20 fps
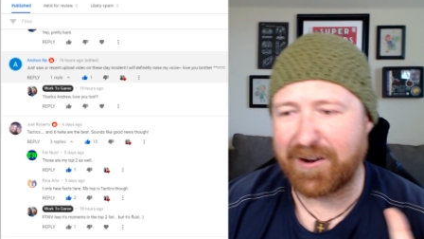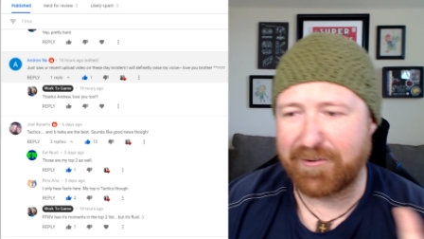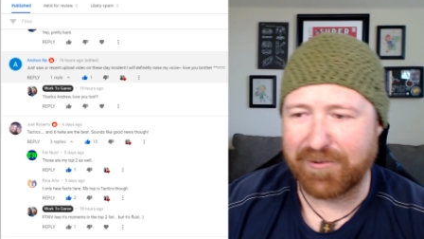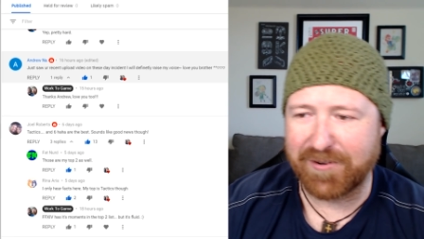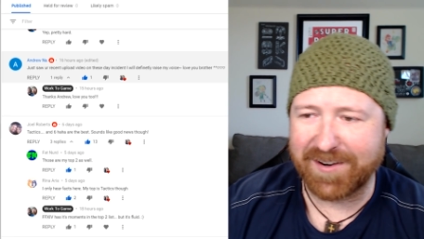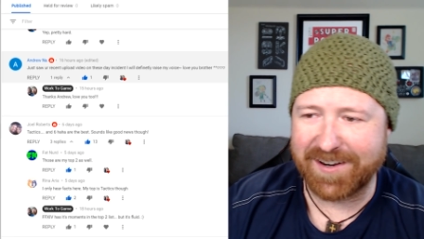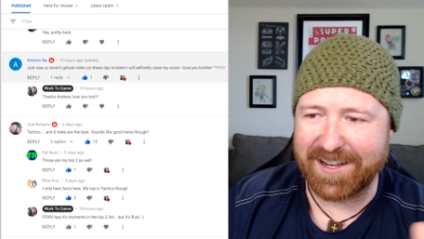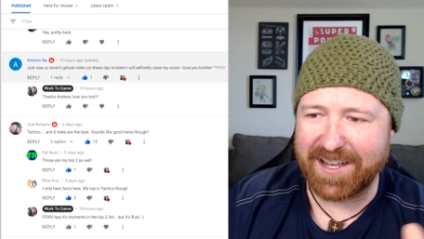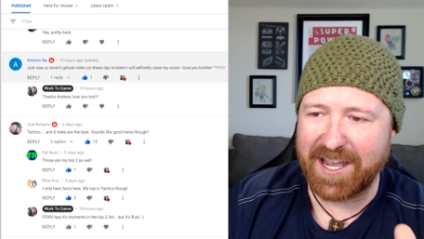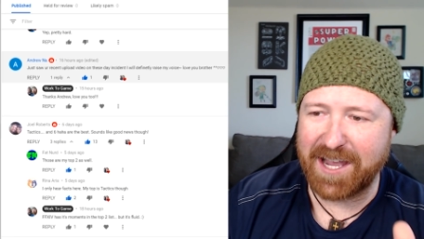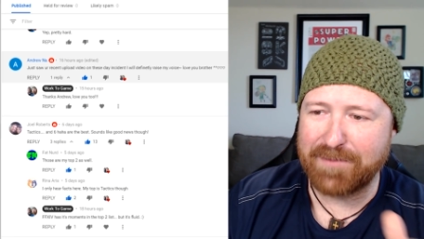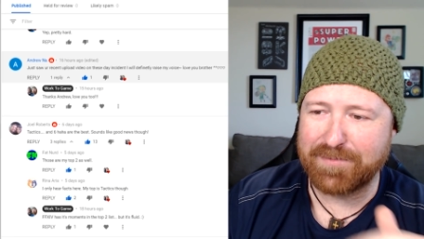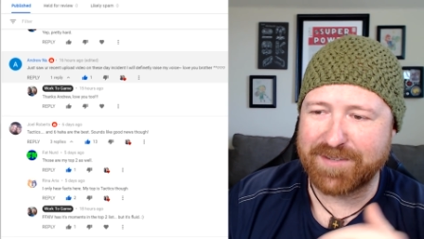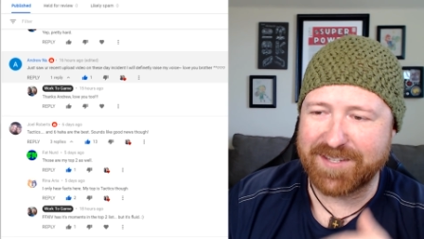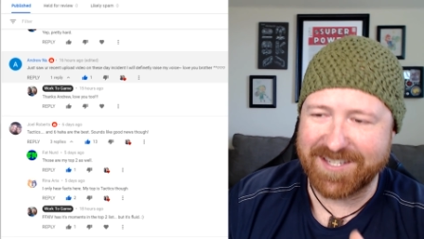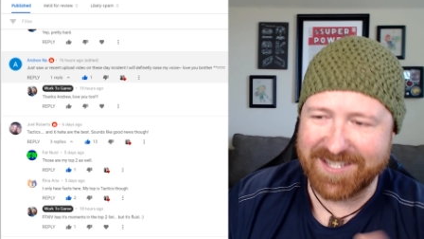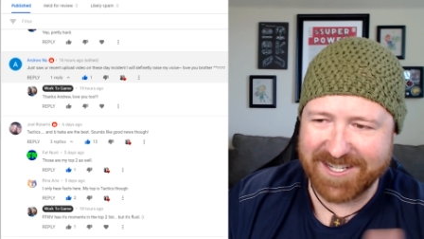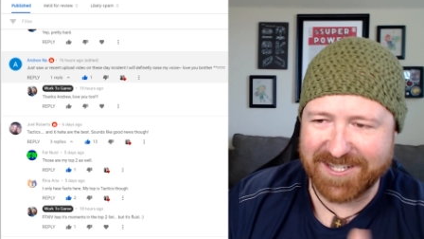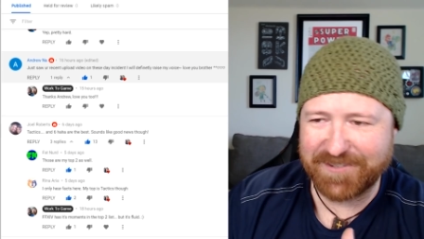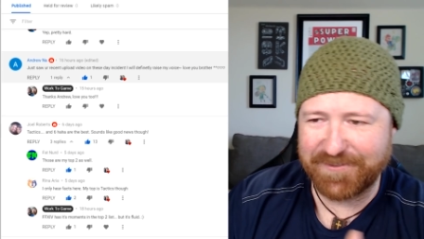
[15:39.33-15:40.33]
We're going to keep
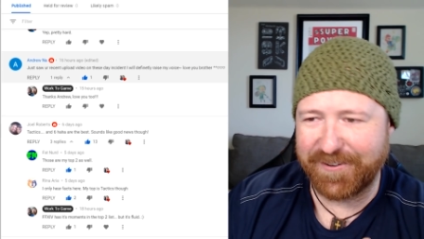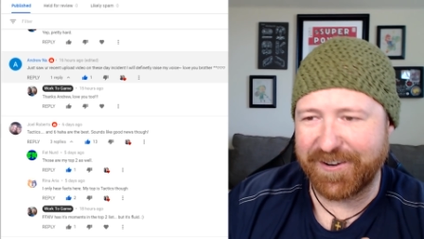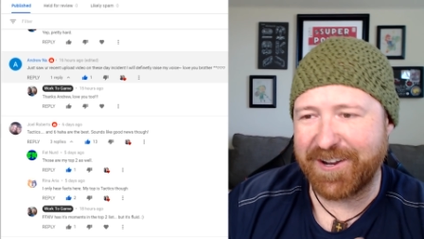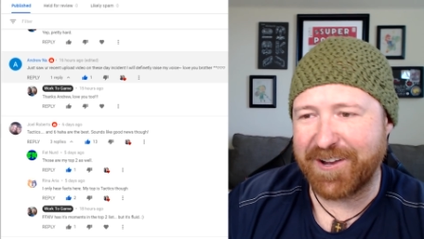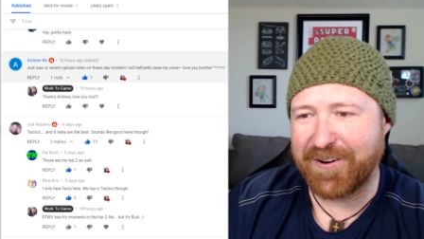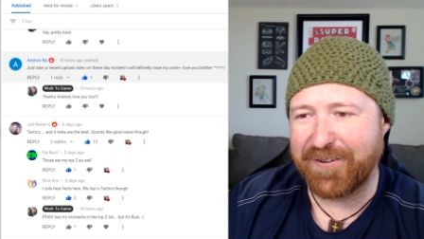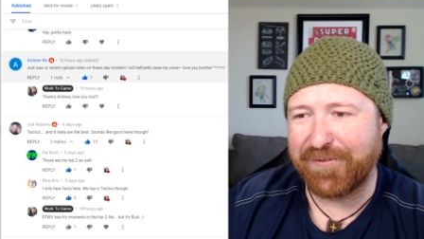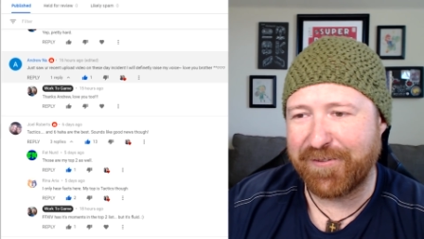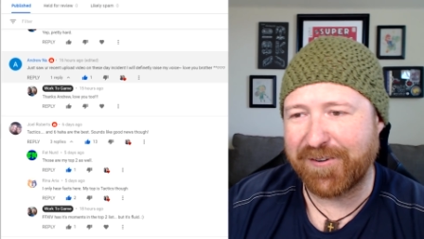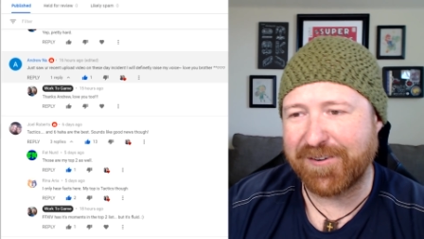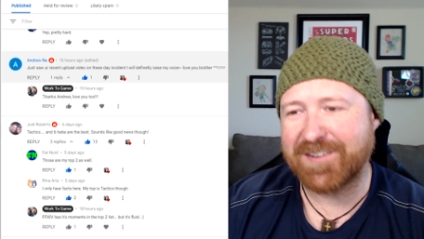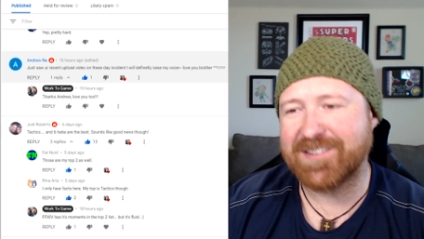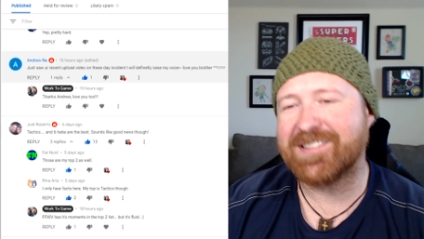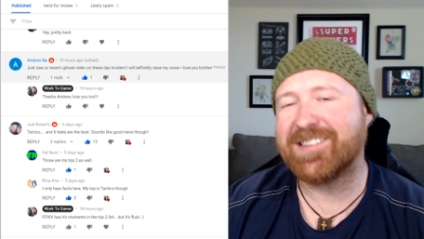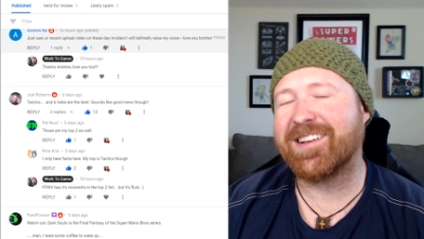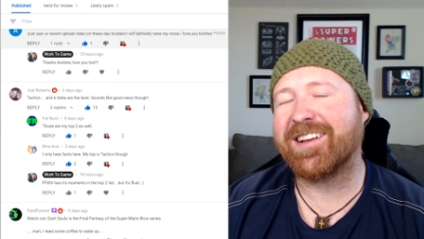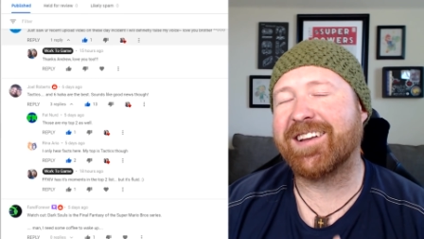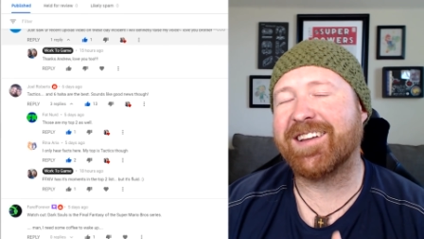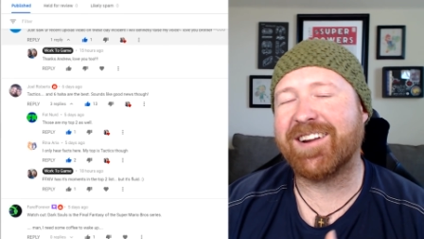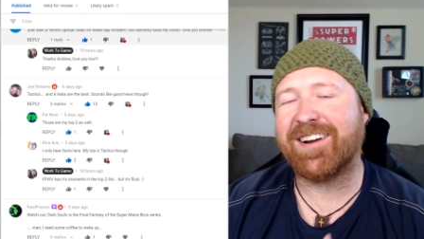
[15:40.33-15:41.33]
this video
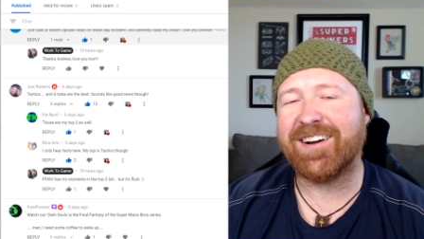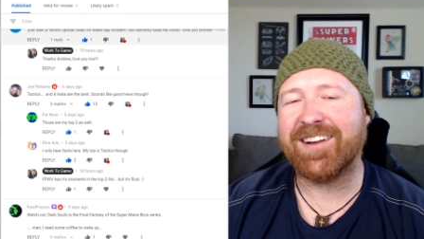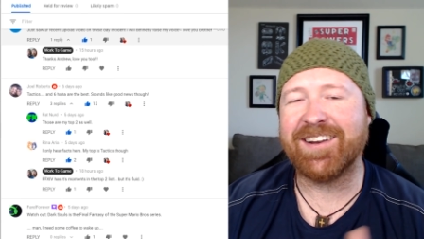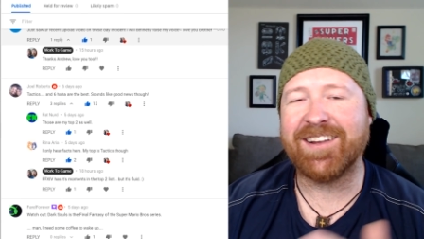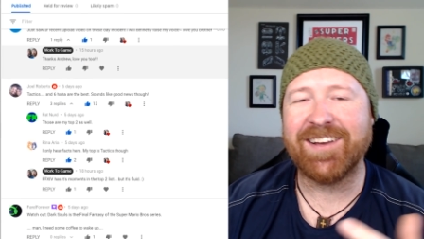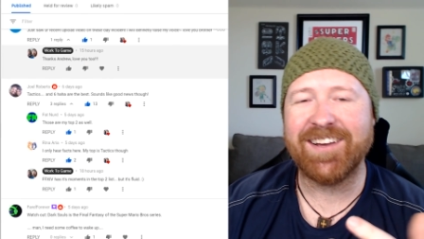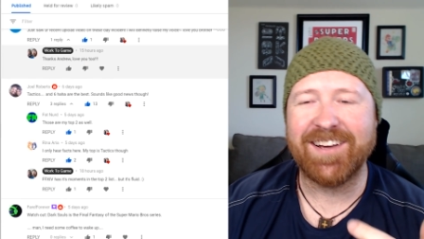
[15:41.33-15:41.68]
focusing in on